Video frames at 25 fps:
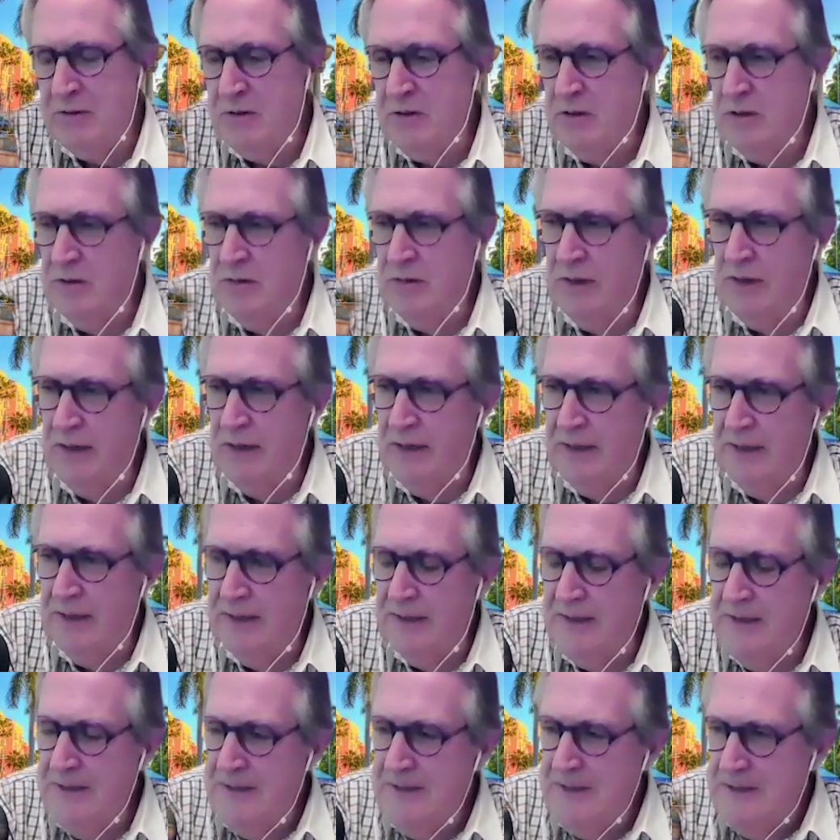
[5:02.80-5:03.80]
to
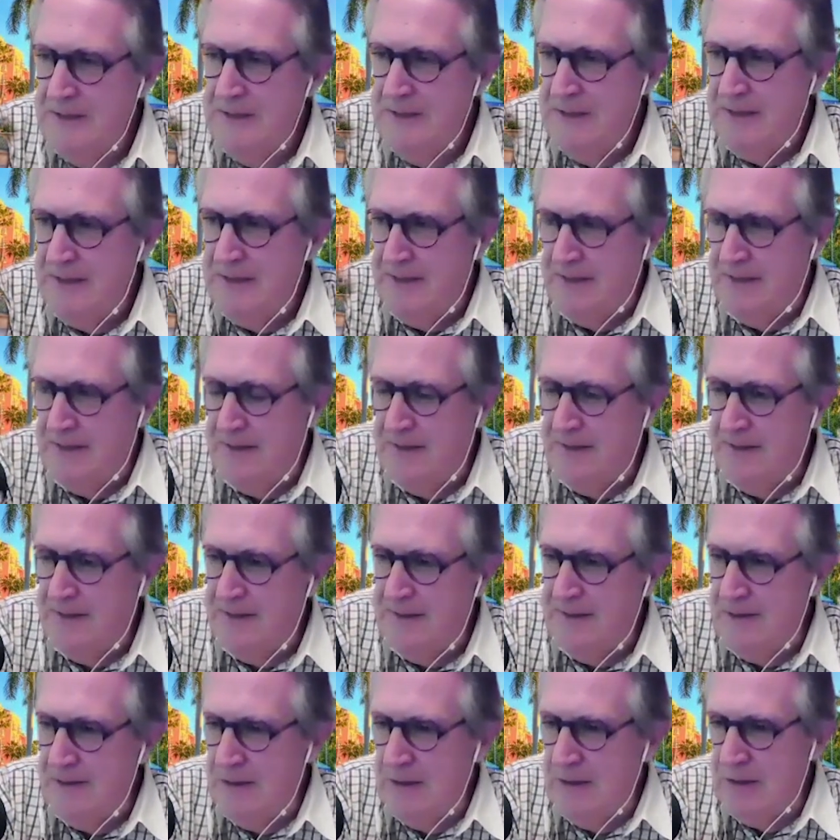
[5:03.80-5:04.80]
a
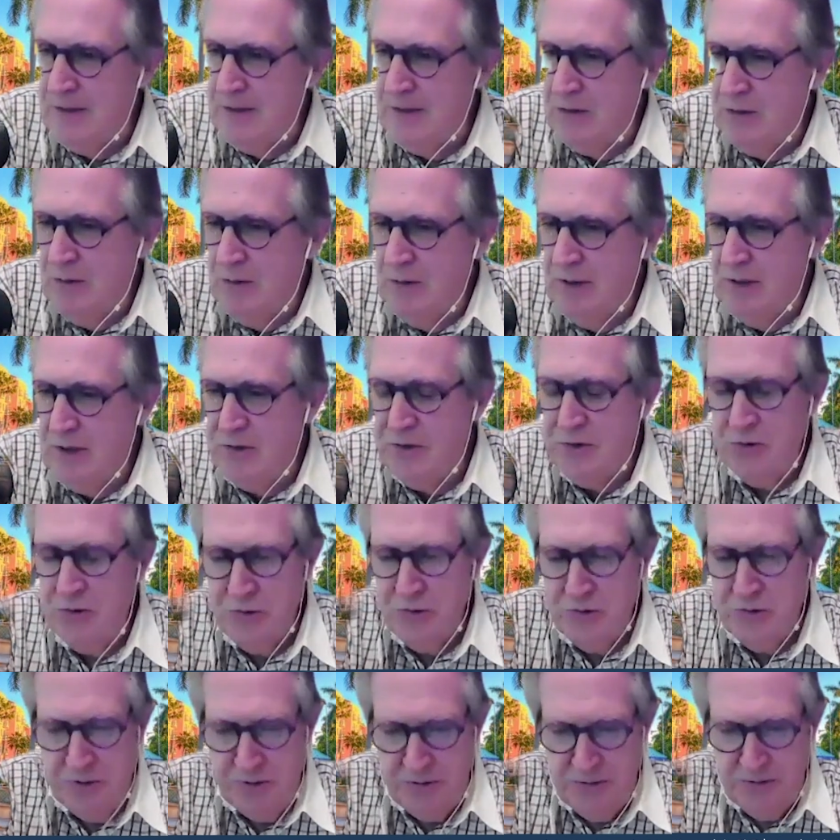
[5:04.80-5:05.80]
uh, to a
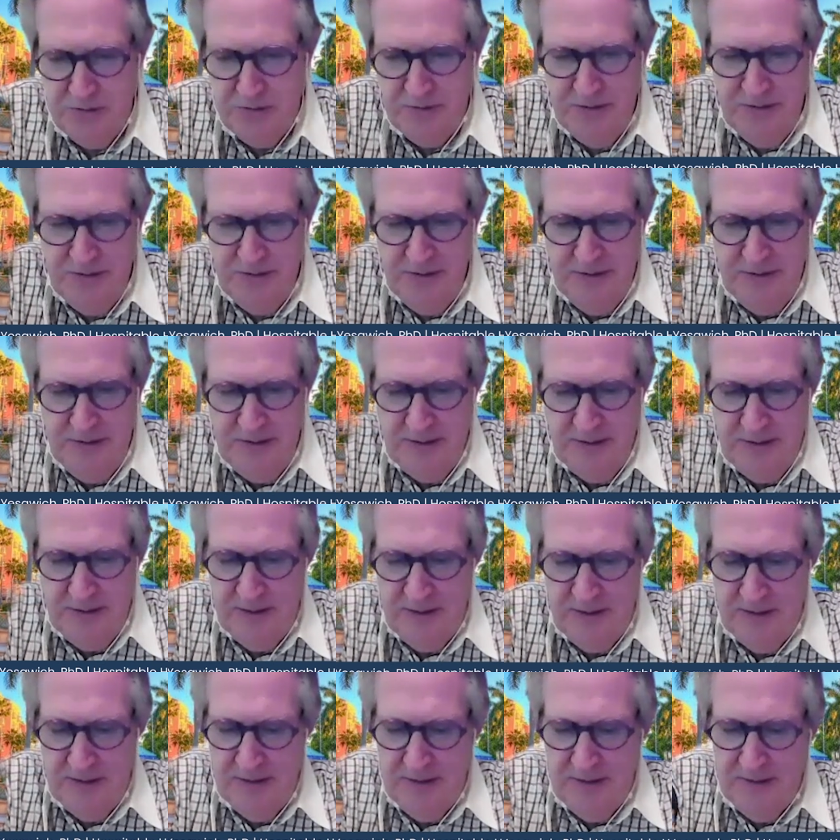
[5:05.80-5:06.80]
surgeon
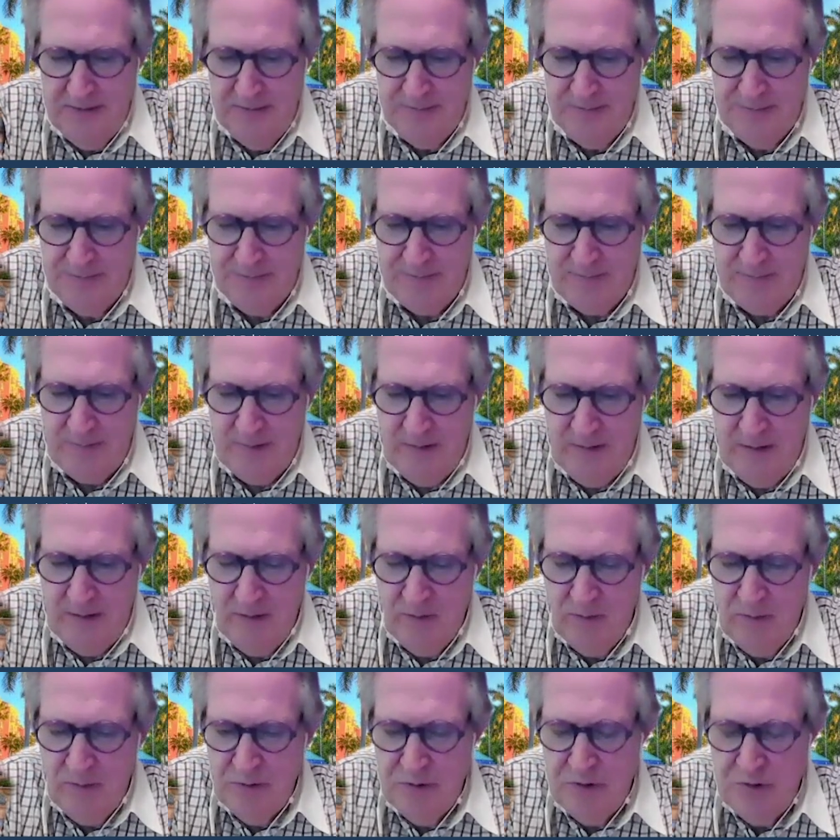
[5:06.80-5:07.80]
um,
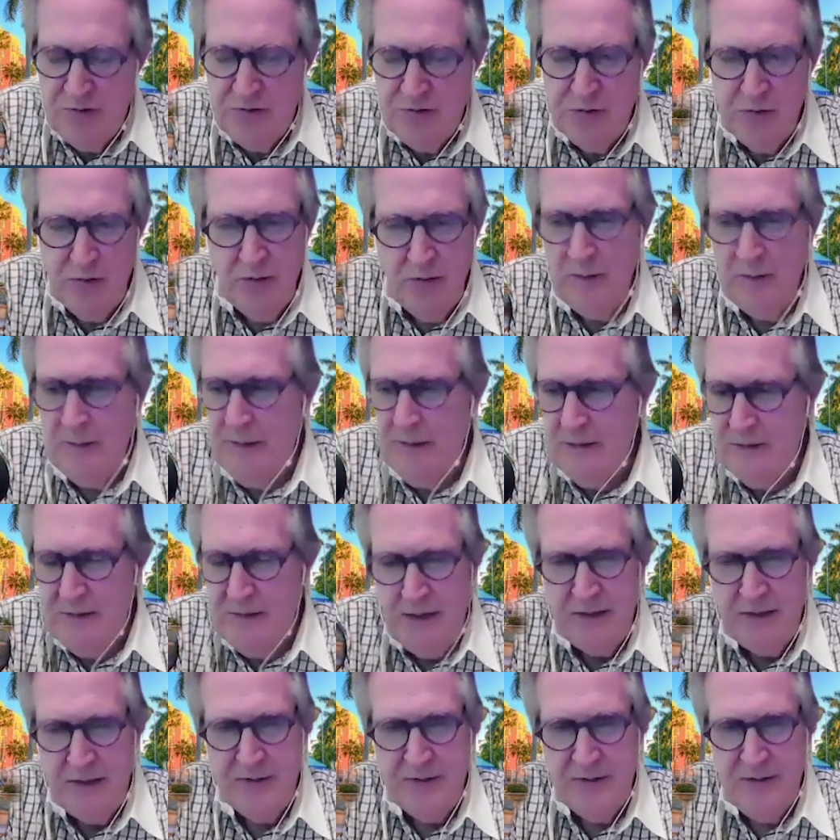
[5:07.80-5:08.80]
was thoroughly
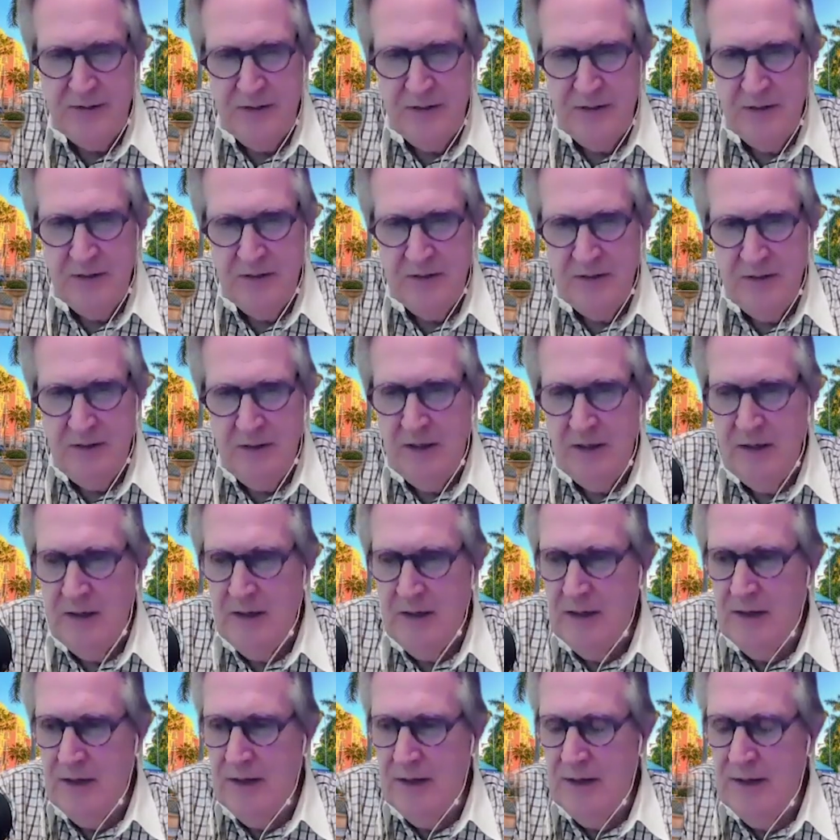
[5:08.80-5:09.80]
tested
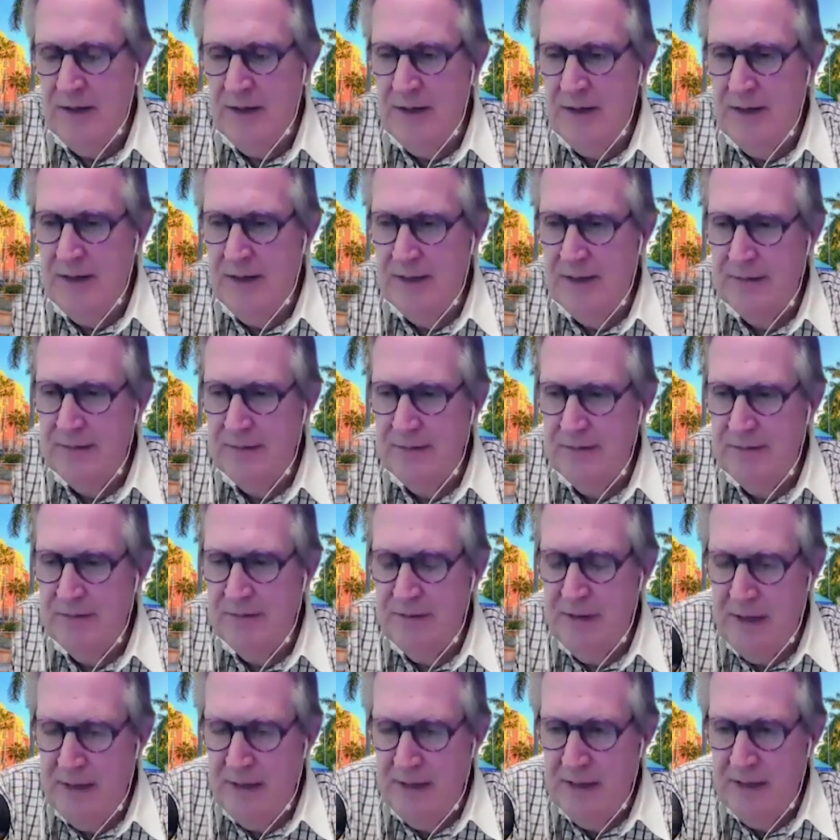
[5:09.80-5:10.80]
uh, and
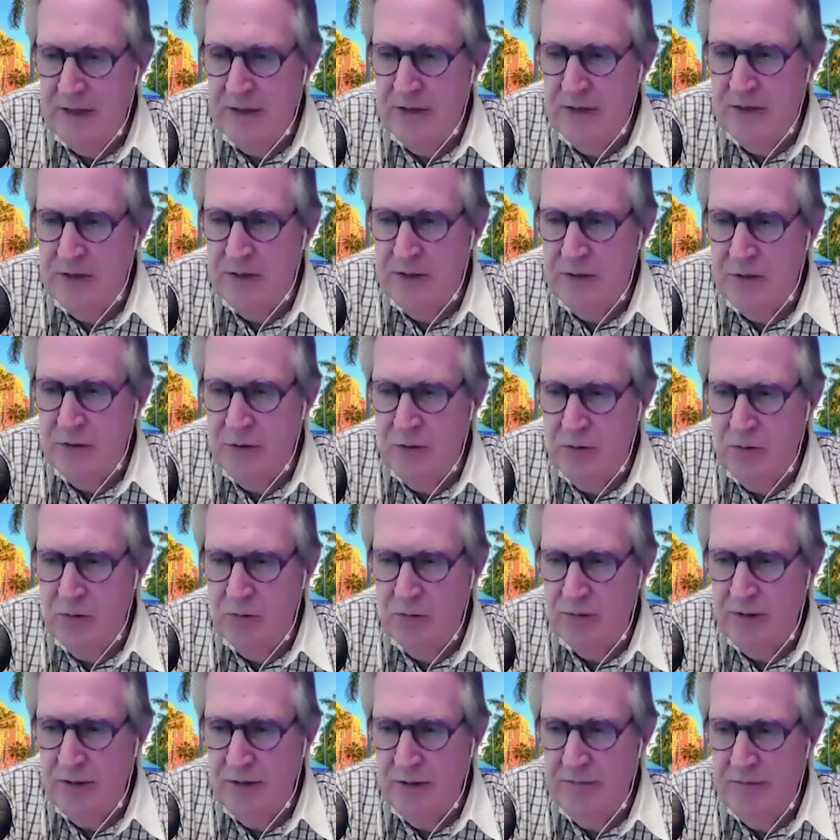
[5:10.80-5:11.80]
vetted to
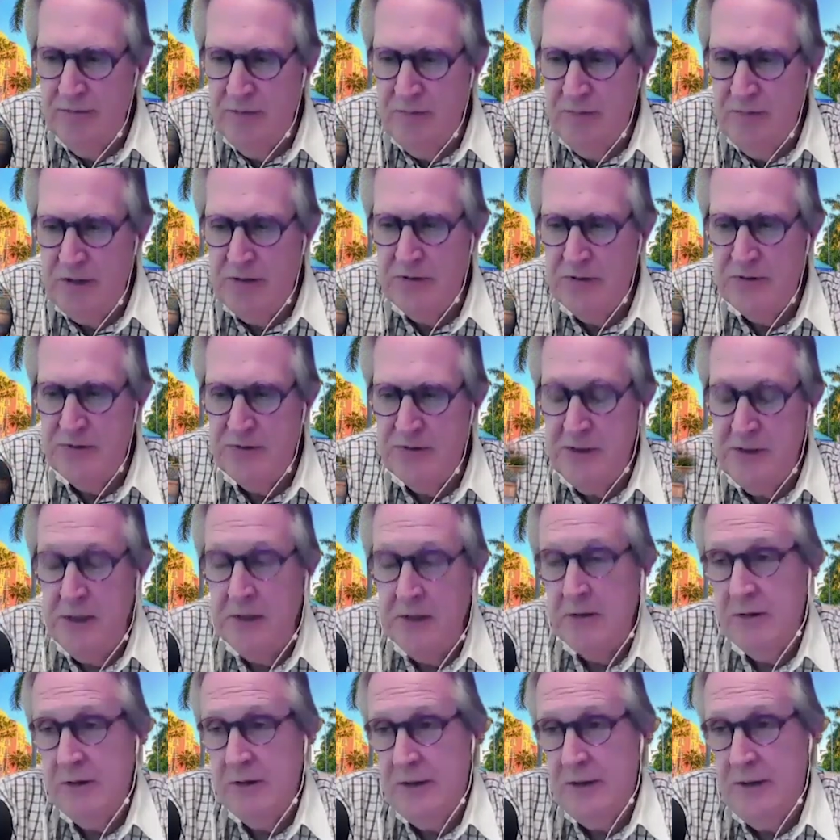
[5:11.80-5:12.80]
live the mother
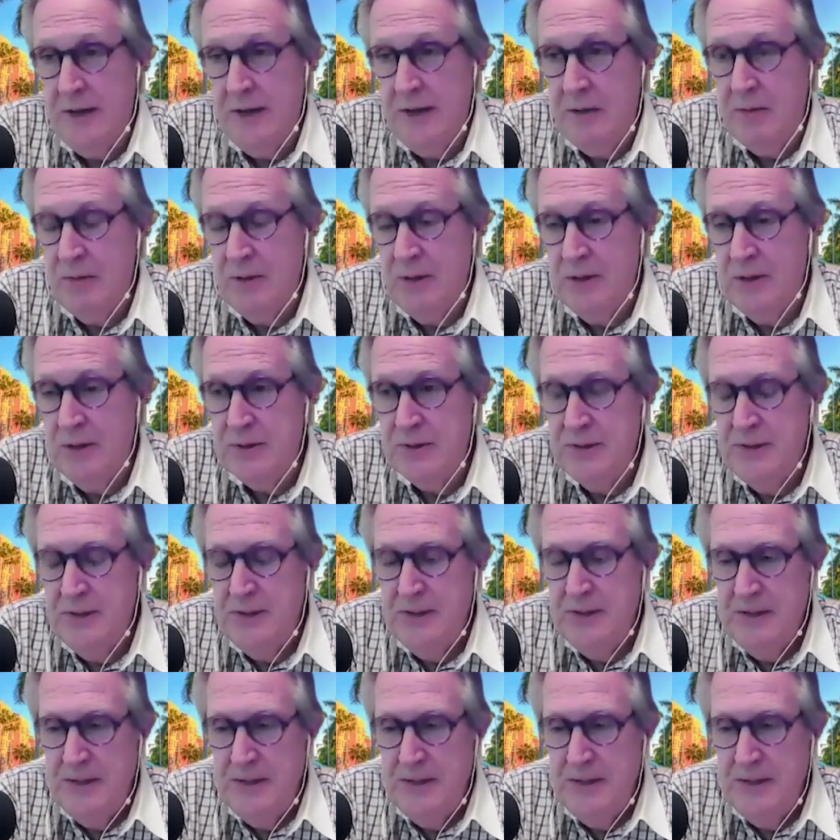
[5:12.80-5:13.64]
standard, and that was